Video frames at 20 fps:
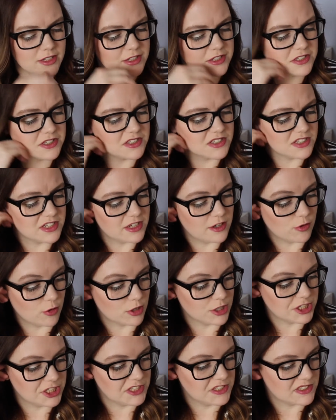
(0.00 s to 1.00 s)
This is the
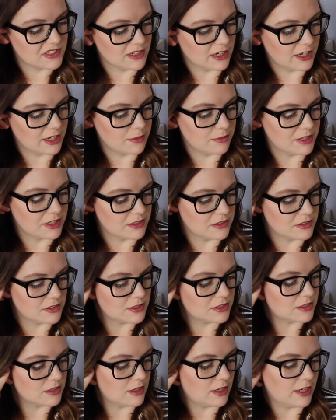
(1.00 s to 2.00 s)
Origins
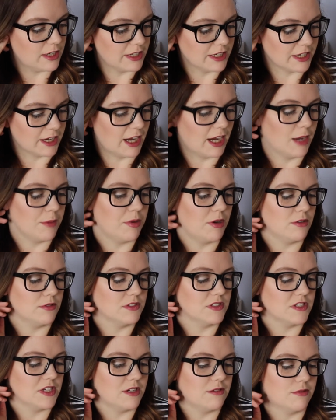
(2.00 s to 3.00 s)
Nitamins like high
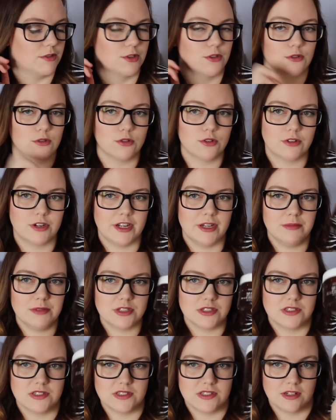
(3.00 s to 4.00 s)
potency renewal cream.
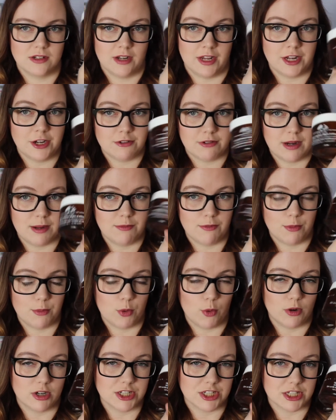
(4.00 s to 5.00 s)
So this is a night cream from
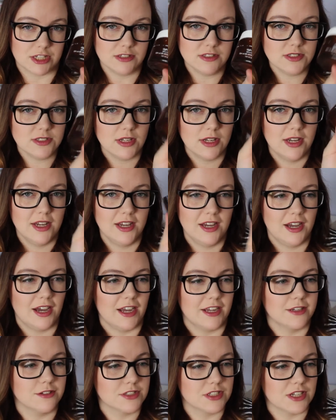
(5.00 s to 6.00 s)
Origins.
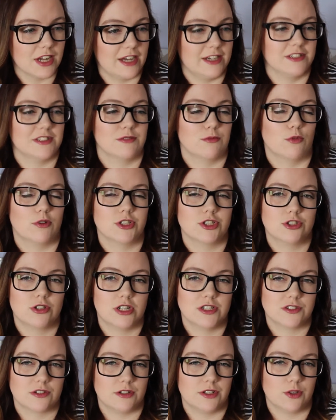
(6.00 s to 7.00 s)
I use it as a
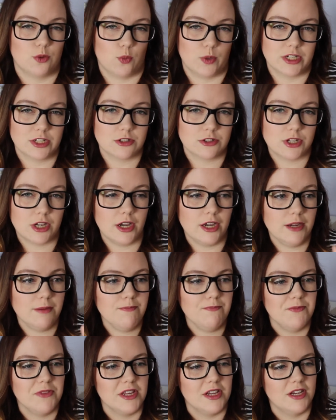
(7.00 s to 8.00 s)
moisturizer in the winter time.
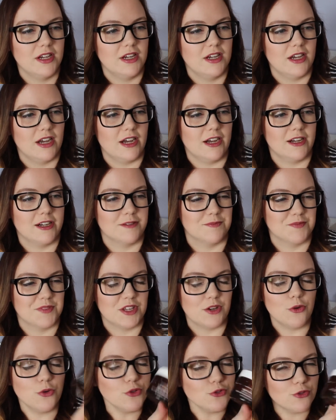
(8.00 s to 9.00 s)

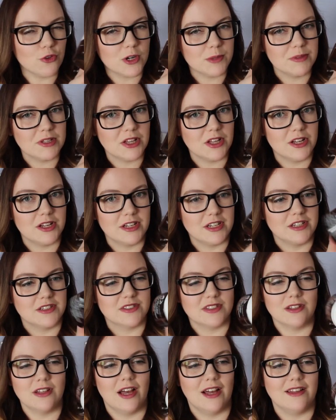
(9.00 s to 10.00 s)
The old formula
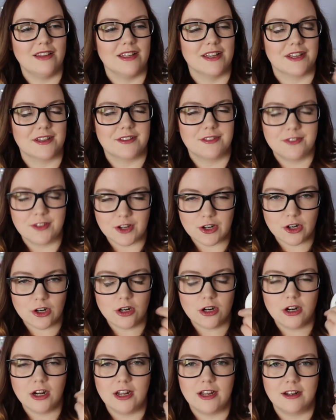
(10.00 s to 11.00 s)
is a lot like
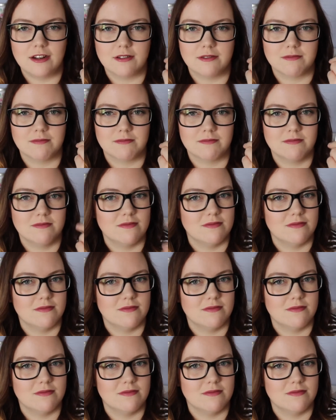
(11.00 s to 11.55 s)
thicker and